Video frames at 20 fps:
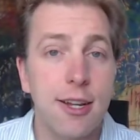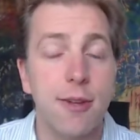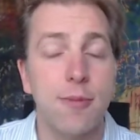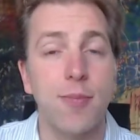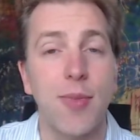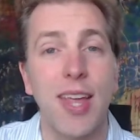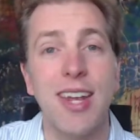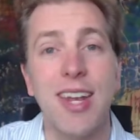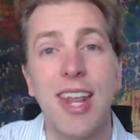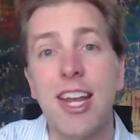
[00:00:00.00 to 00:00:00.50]

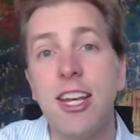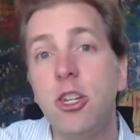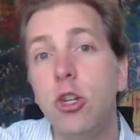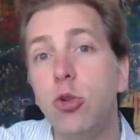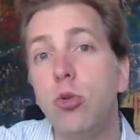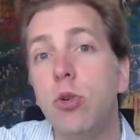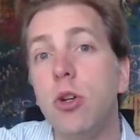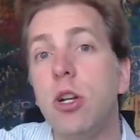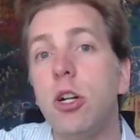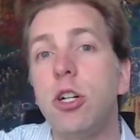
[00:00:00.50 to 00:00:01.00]
and then you
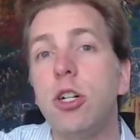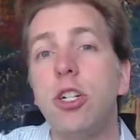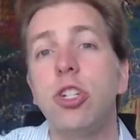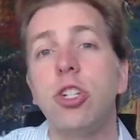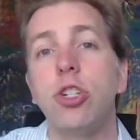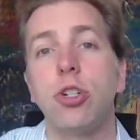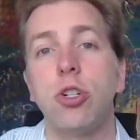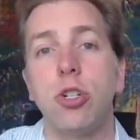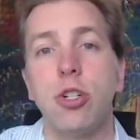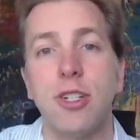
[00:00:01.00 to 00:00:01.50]

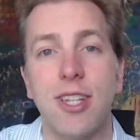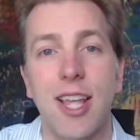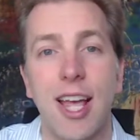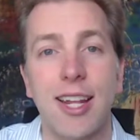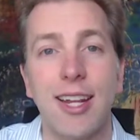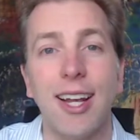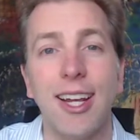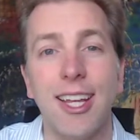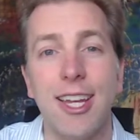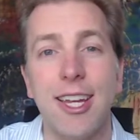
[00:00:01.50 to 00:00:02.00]
nurture
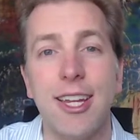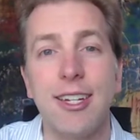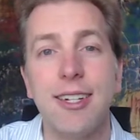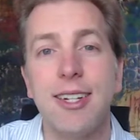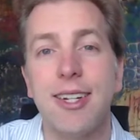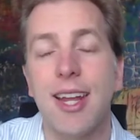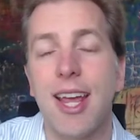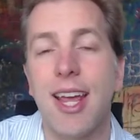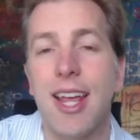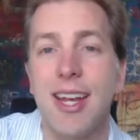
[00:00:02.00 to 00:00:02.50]
that lead,
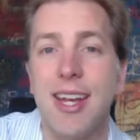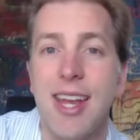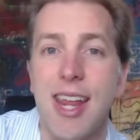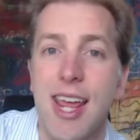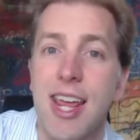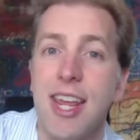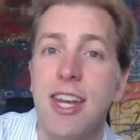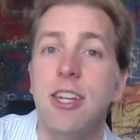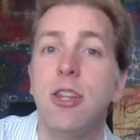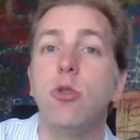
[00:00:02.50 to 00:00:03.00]
and
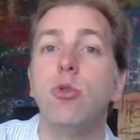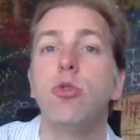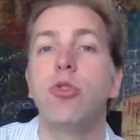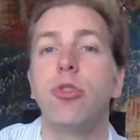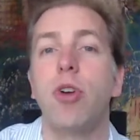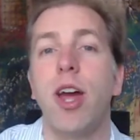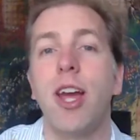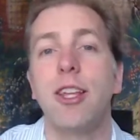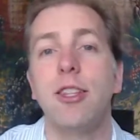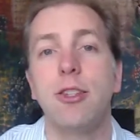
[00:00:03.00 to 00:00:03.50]
then you
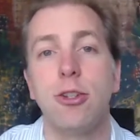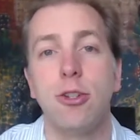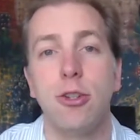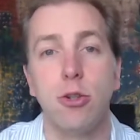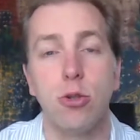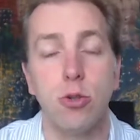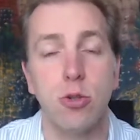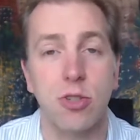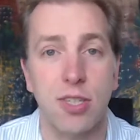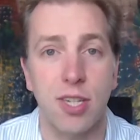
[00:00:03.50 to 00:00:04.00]
try
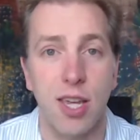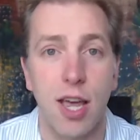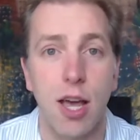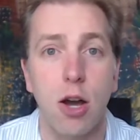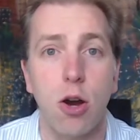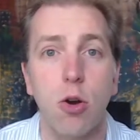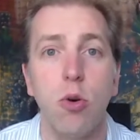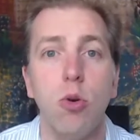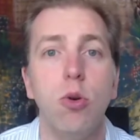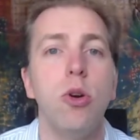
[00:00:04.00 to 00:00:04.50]
to
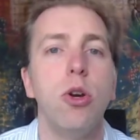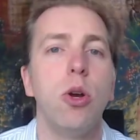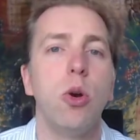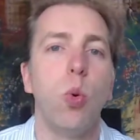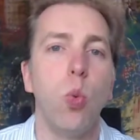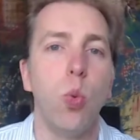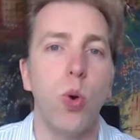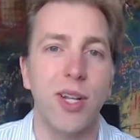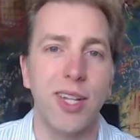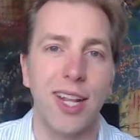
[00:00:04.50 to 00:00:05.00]
sell
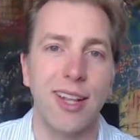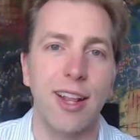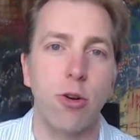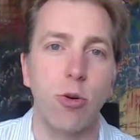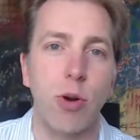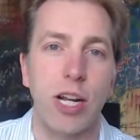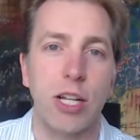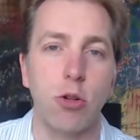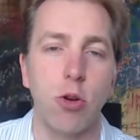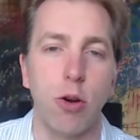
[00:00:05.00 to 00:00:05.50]
with a
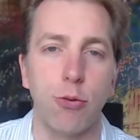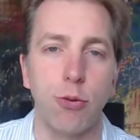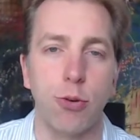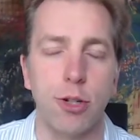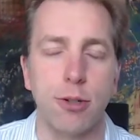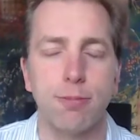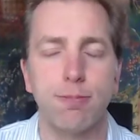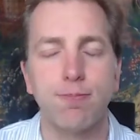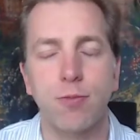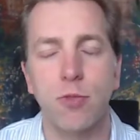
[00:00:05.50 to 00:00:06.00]
direct offer.
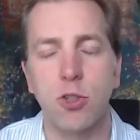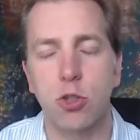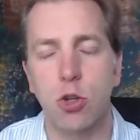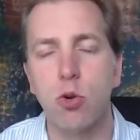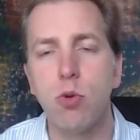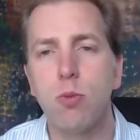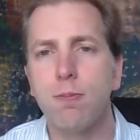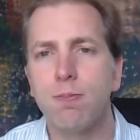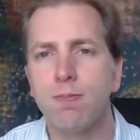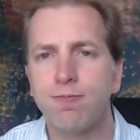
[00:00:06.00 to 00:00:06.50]

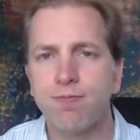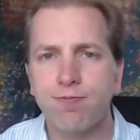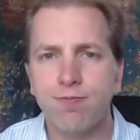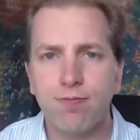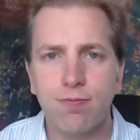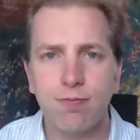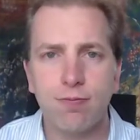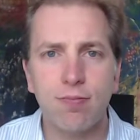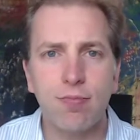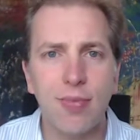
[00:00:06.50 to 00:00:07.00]
So
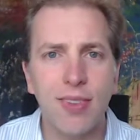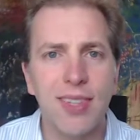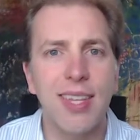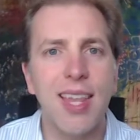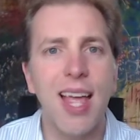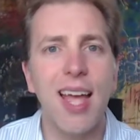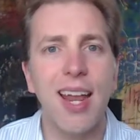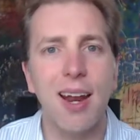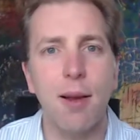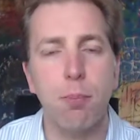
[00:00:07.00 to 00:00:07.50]

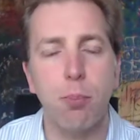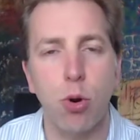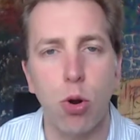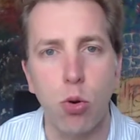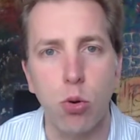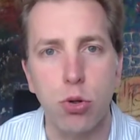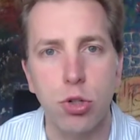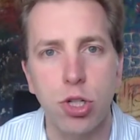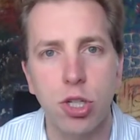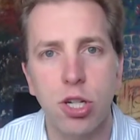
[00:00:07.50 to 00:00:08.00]
that
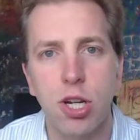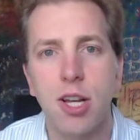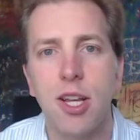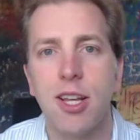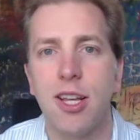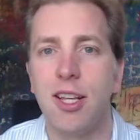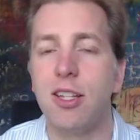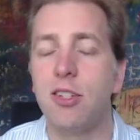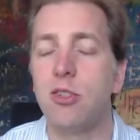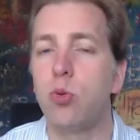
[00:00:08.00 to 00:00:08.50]
approach
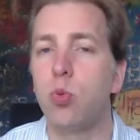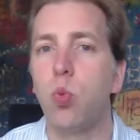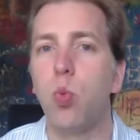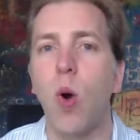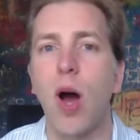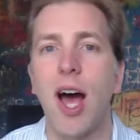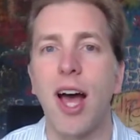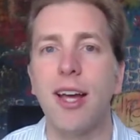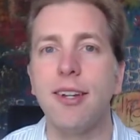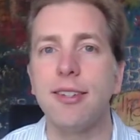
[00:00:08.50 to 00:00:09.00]
is
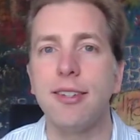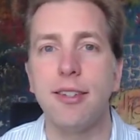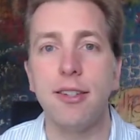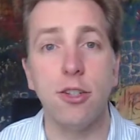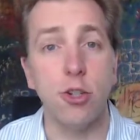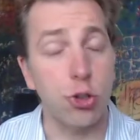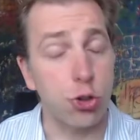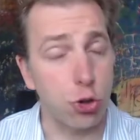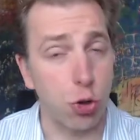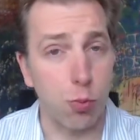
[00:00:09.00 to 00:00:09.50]
what
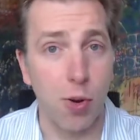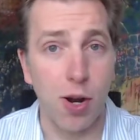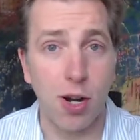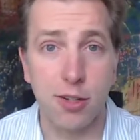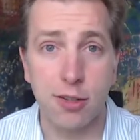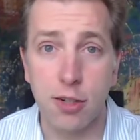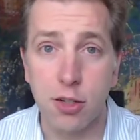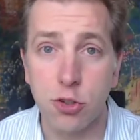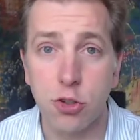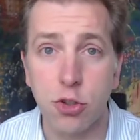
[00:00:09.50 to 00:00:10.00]
digital
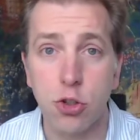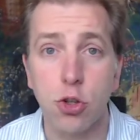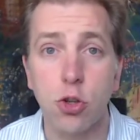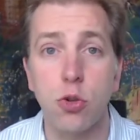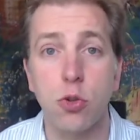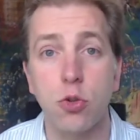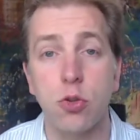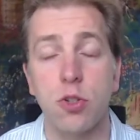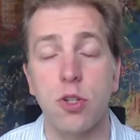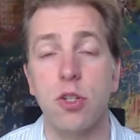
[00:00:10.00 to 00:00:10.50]
marketers
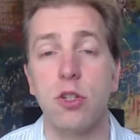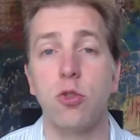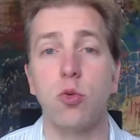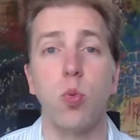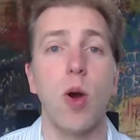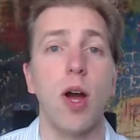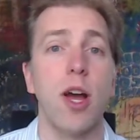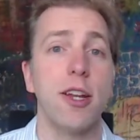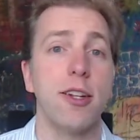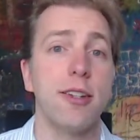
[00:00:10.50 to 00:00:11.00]
use. It's
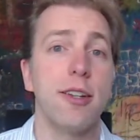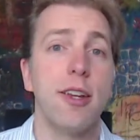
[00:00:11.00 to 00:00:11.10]
what